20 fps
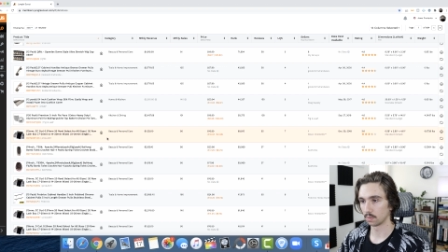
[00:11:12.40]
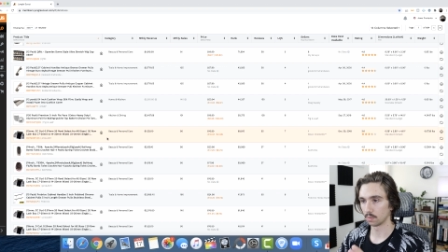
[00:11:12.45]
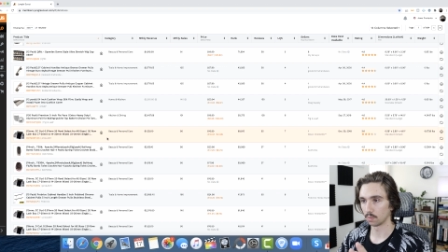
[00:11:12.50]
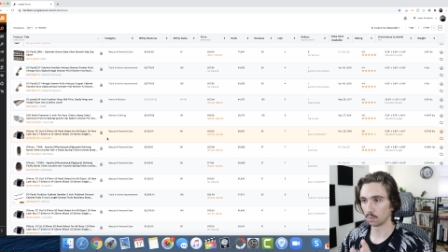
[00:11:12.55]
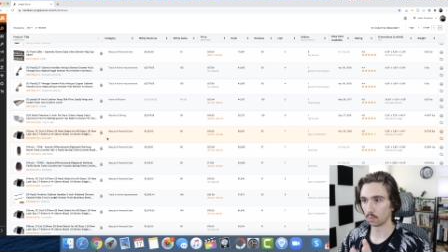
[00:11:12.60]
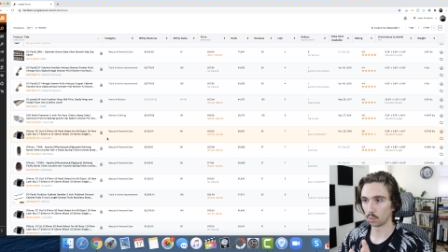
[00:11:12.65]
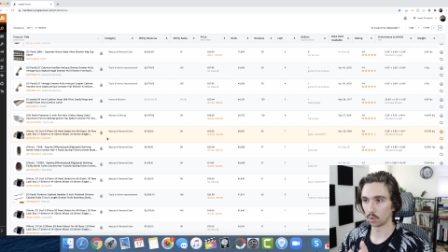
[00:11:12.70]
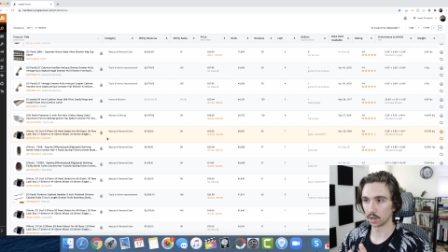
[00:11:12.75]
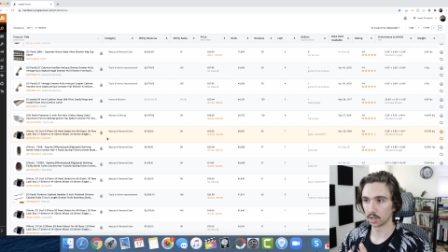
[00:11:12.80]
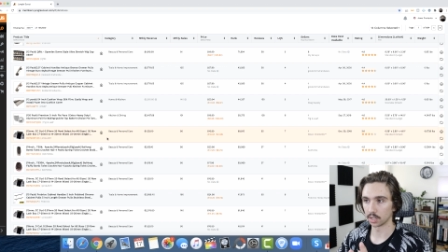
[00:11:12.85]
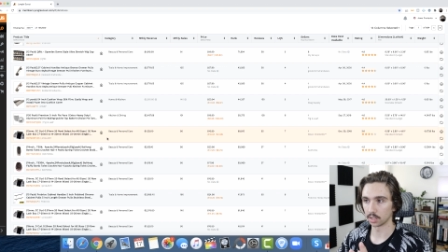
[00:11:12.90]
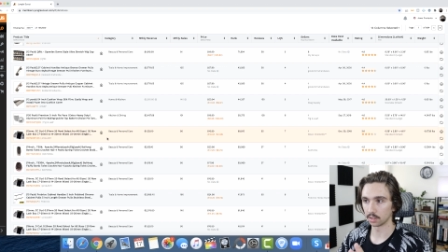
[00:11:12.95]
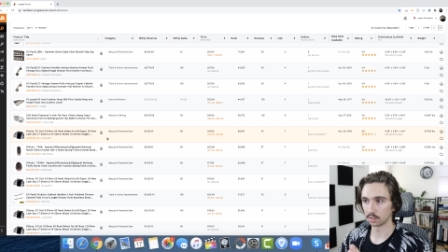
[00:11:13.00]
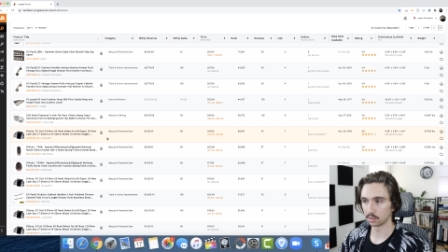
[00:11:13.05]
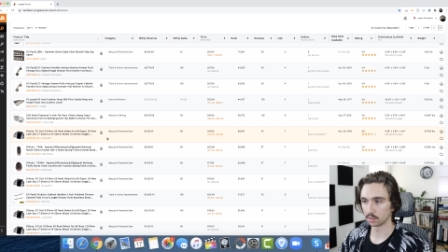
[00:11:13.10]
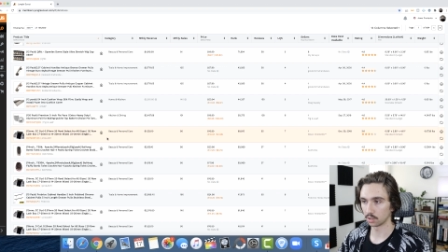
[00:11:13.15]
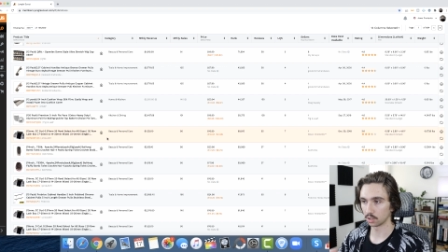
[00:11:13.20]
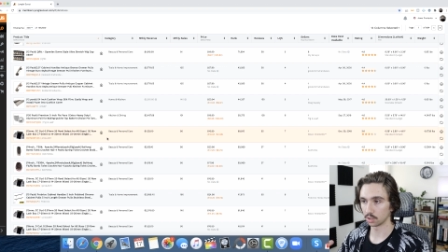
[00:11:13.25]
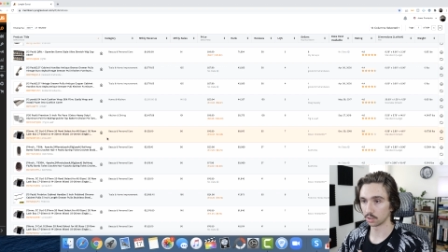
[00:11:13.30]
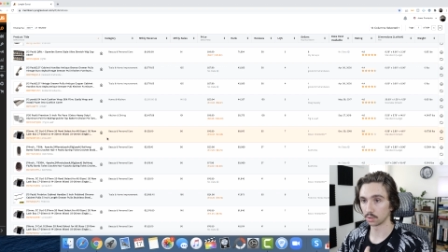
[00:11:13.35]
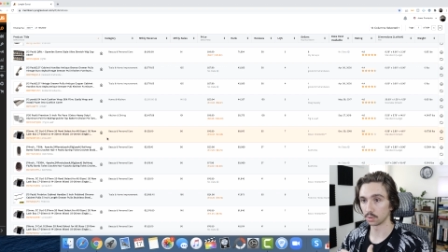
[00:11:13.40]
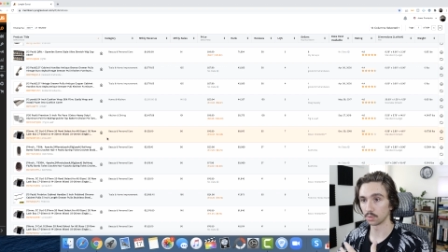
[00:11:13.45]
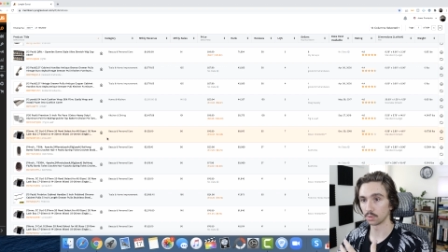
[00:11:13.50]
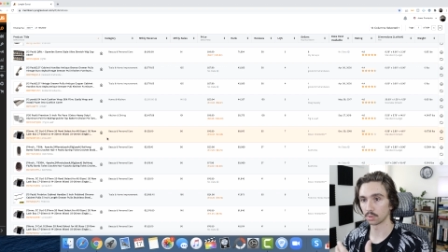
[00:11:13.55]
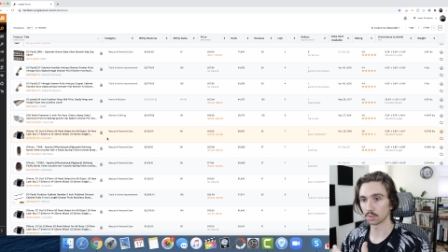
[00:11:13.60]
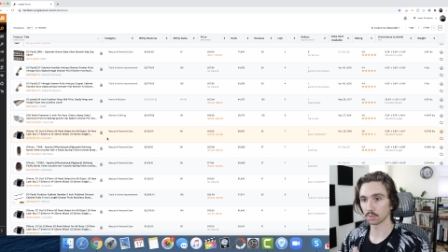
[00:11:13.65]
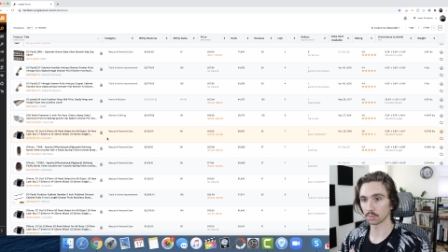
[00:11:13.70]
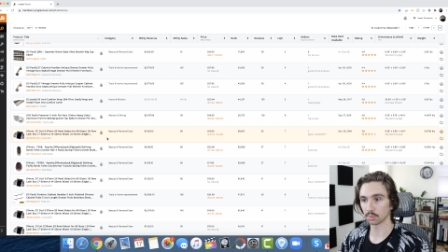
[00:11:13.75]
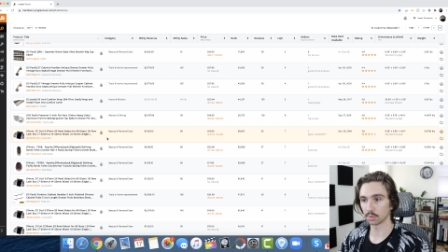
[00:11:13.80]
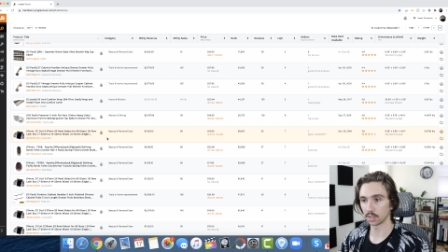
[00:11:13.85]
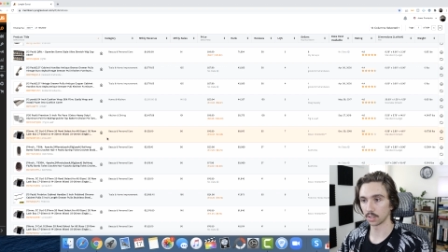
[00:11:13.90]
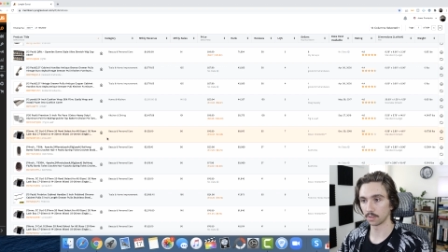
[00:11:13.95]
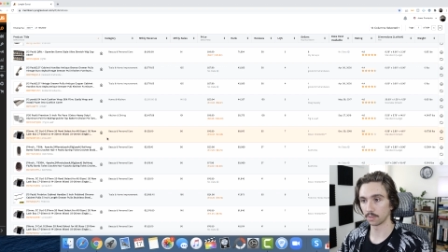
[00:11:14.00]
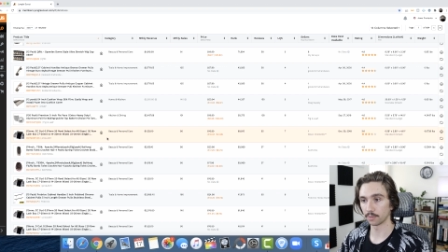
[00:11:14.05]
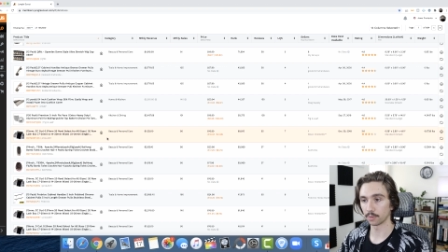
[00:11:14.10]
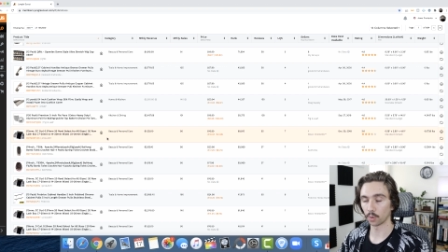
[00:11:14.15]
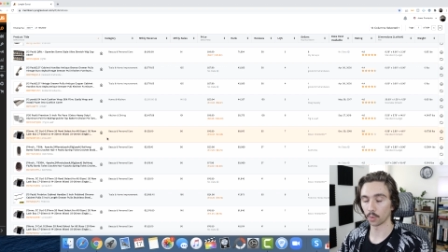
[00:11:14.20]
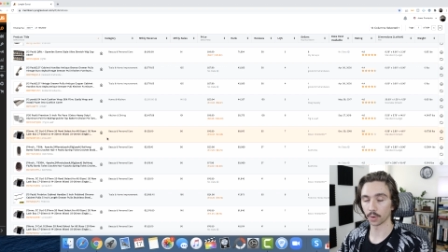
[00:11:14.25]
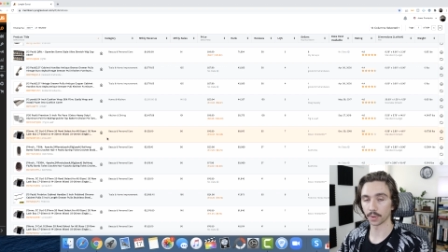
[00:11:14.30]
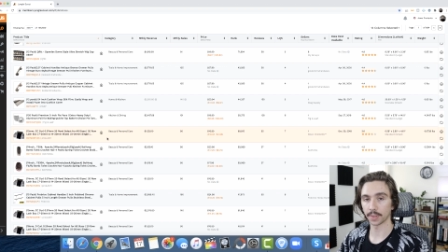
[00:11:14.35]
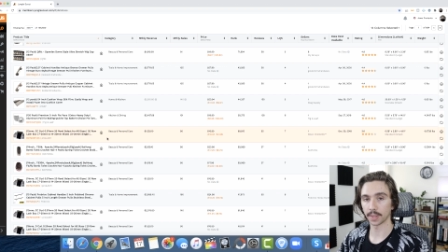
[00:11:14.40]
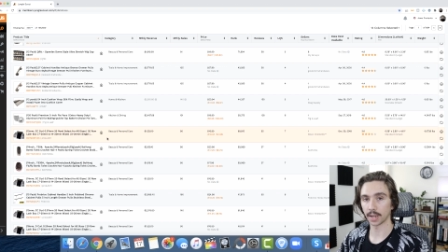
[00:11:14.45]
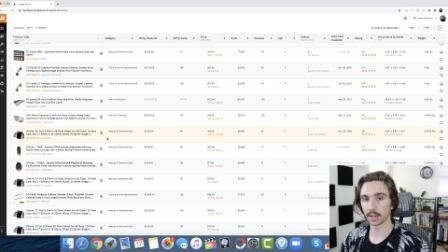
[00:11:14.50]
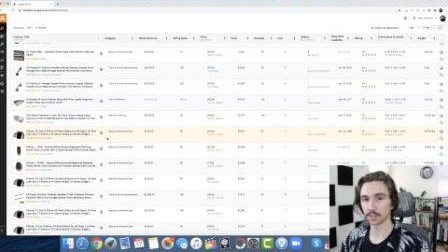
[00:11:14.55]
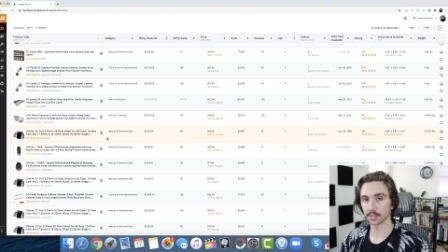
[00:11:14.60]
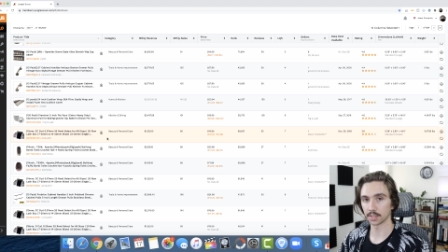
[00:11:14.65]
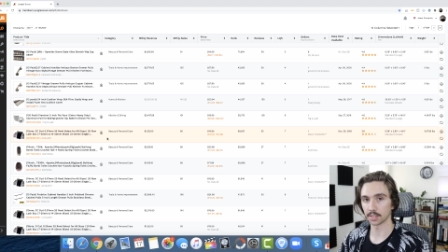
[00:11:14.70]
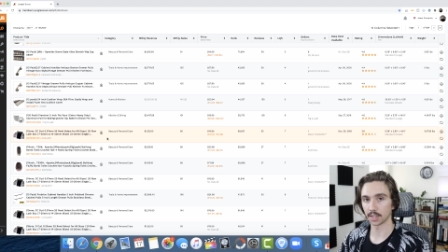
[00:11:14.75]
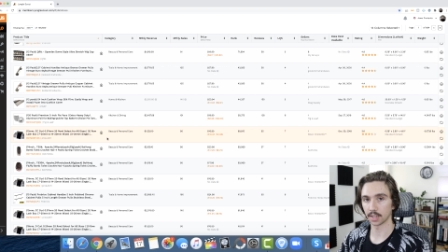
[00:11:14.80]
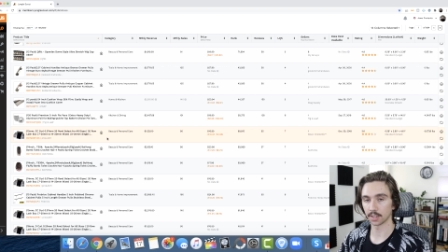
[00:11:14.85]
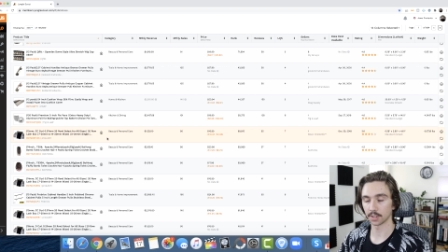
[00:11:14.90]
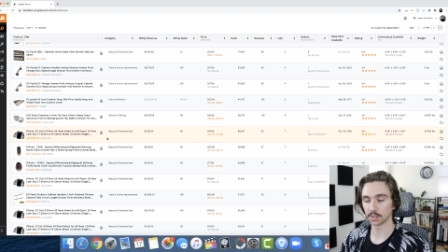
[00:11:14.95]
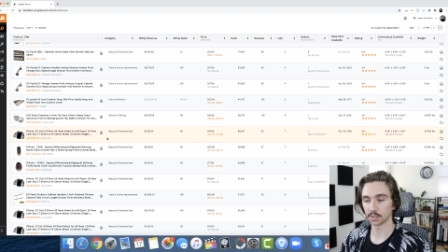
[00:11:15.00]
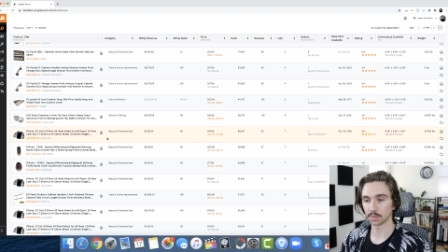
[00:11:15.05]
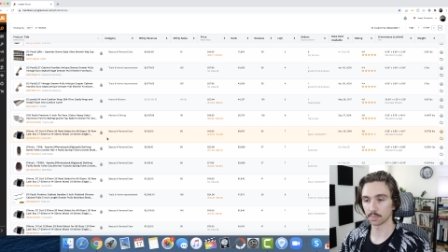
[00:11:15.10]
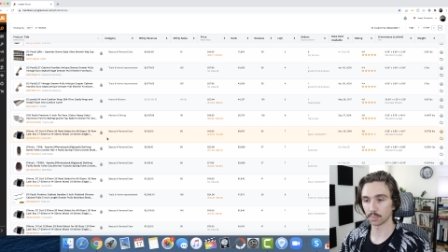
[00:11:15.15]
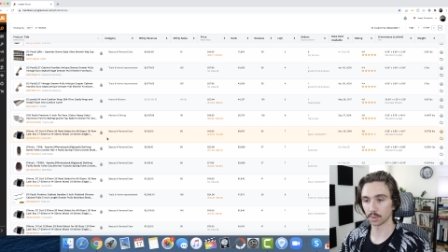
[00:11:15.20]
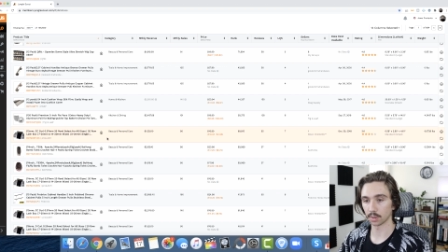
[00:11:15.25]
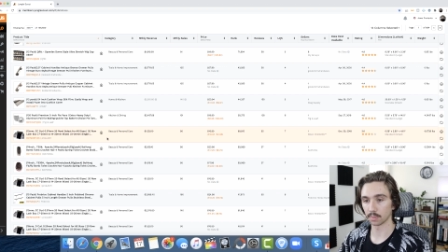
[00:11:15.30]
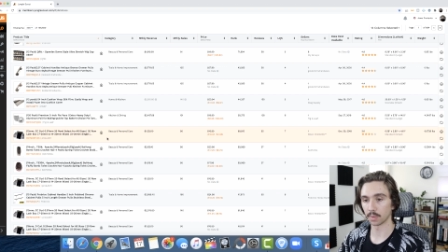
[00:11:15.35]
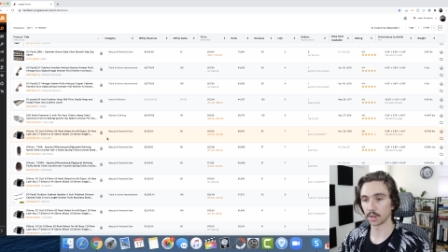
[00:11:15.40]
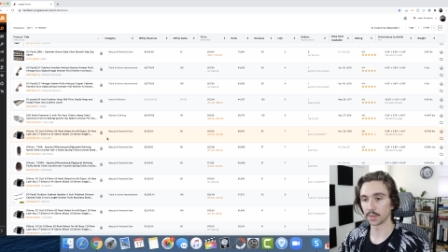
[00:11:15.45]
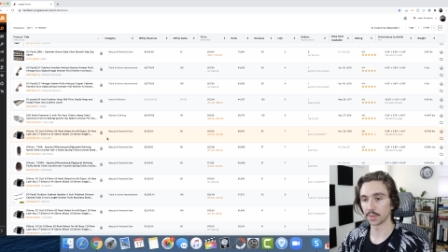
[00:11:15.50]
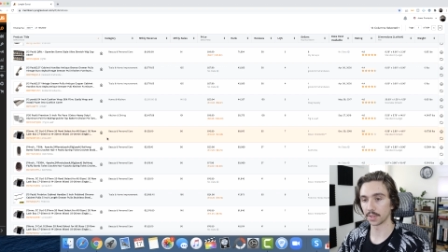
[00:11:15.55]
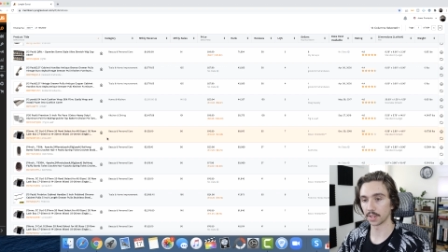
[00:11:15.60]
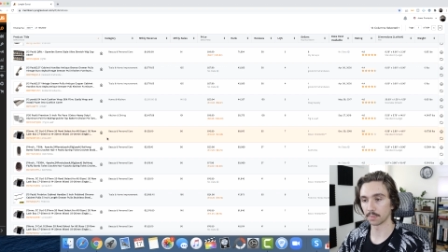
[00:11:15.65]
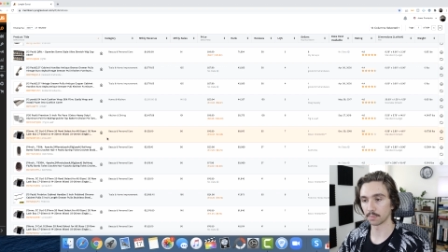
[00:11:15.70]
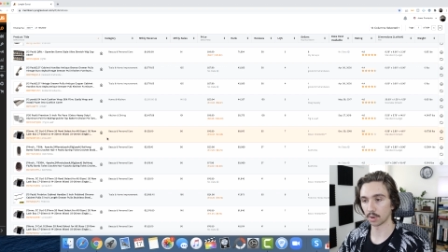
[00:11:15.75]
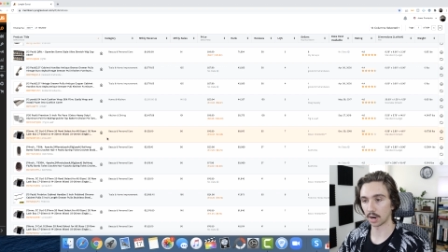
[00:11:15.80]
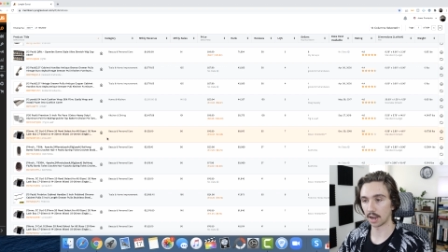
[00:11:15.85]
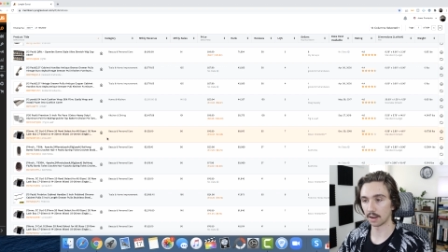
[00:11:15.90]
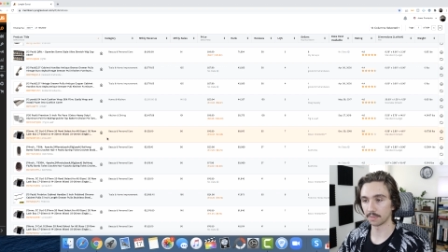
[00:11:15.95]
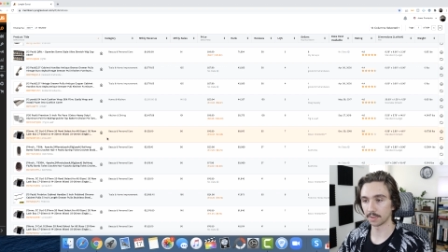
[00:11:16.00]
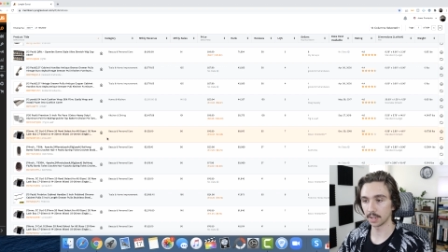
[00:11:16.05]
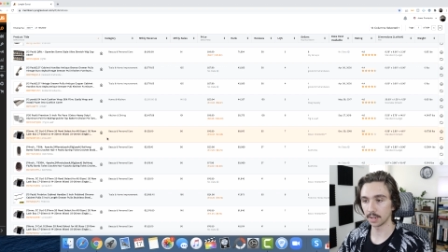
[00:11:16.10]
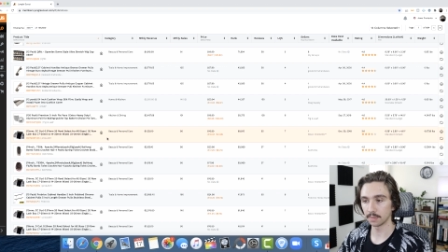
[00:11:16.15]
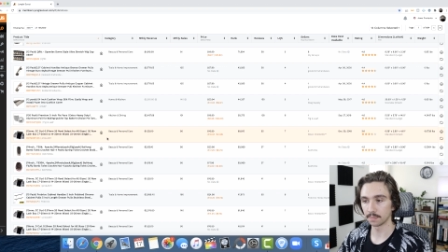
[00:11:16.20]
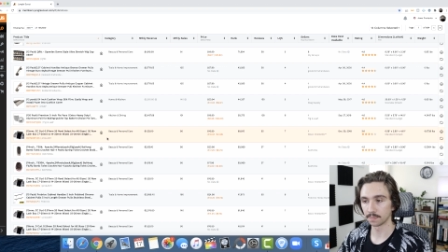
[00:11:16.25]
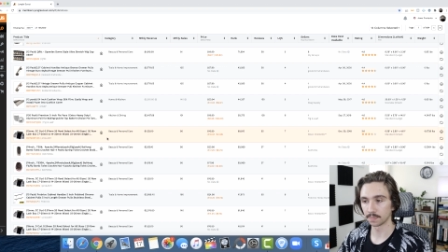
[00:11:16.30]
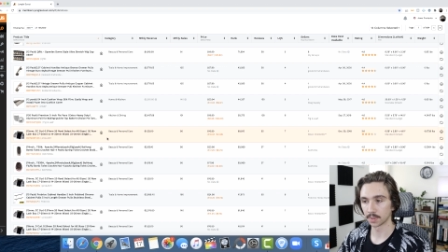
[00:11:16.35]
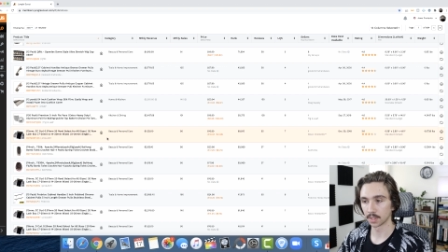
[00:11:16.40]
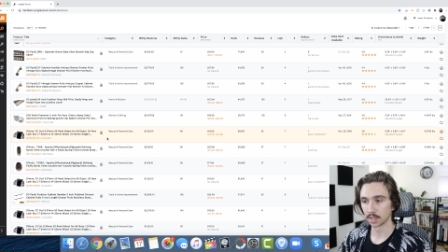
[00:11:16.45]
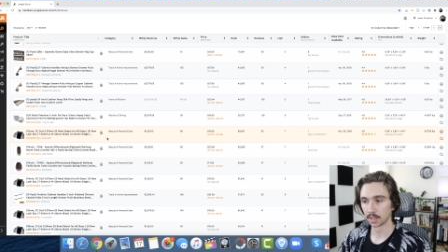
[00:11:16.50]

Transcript: one, two, three, four thousand dollars per month in profit.